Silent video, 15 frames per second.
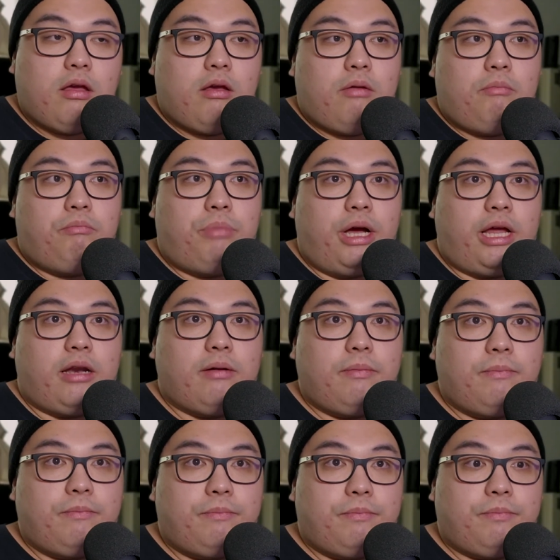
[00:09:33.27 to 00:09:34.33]
But
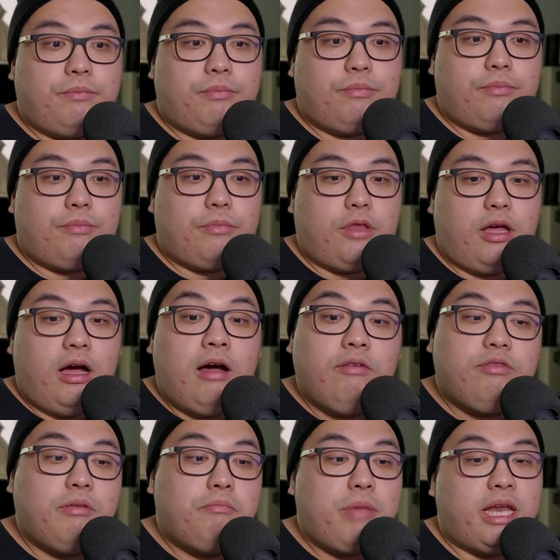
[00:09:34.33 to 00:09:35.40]

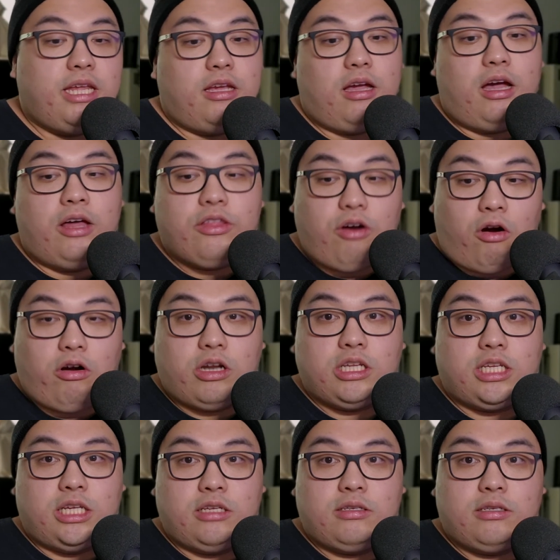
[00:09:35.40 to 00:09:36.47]
of the many other
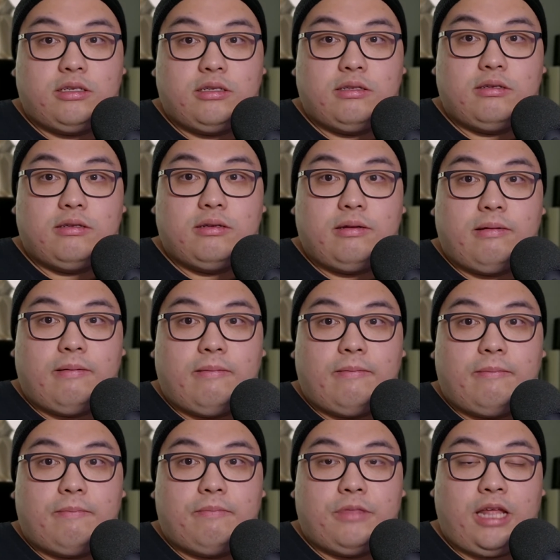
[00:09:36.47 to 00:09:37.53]
artists
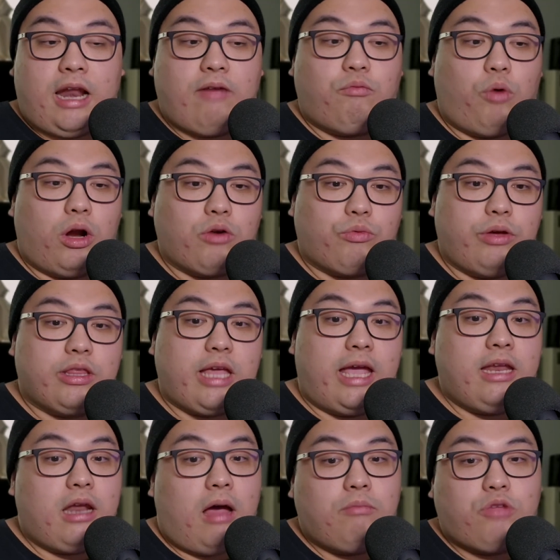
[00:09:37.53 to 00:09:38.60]
that I've worked with,
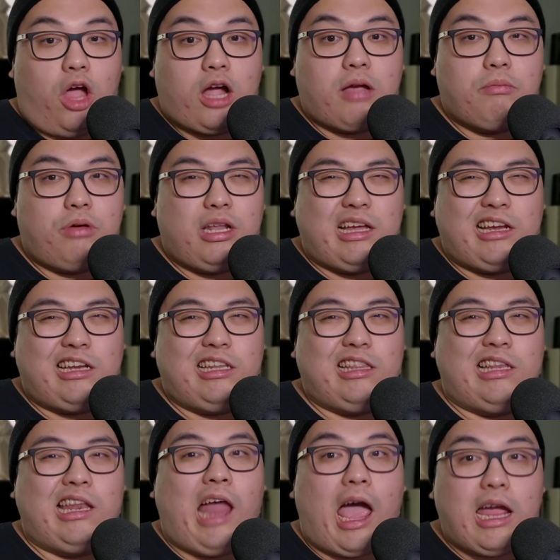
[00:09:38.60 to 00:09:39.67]
and I'm talking about like
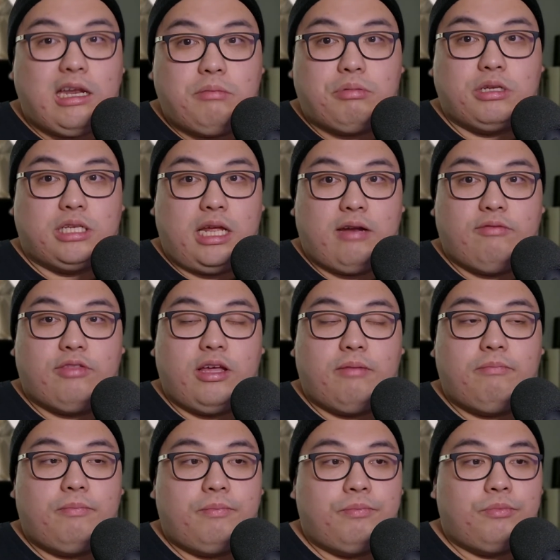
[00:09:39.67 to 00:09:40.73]
90% of
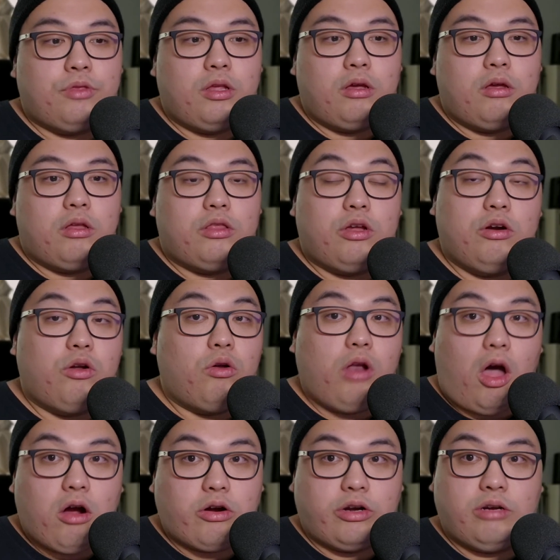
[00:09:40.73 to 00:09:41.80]
them, they're no
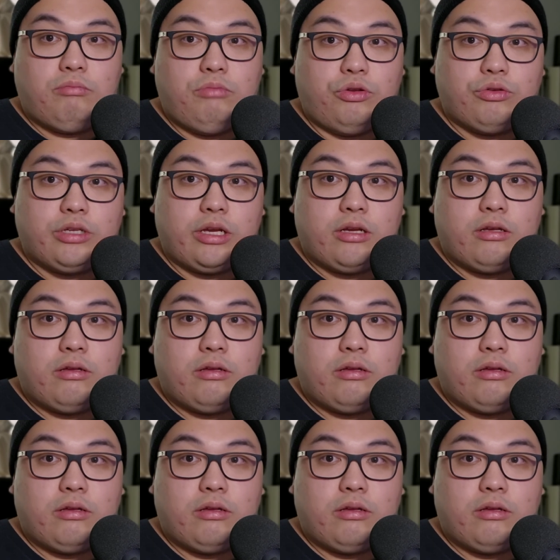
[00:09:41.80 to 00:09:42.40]
longer in music.